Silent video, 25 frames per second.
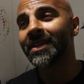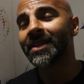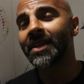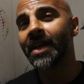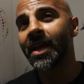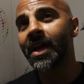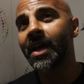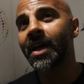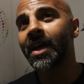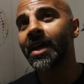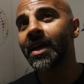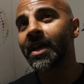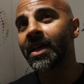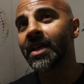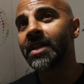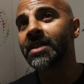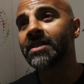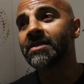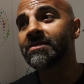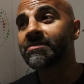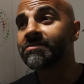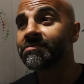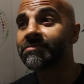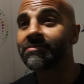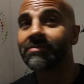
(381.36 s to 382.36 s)
yeah,
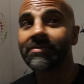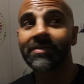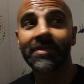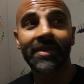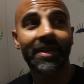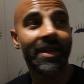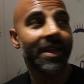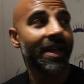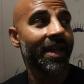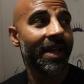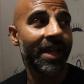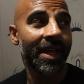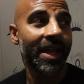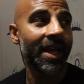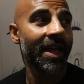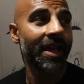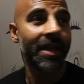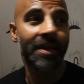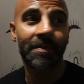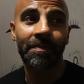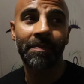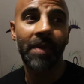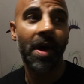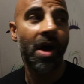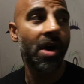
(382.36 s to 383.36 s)

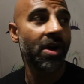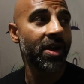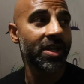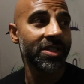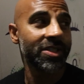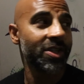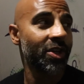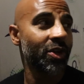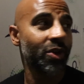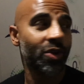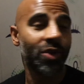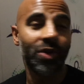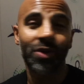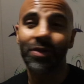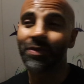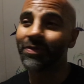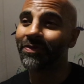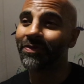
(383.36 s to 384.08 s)
Parker's a good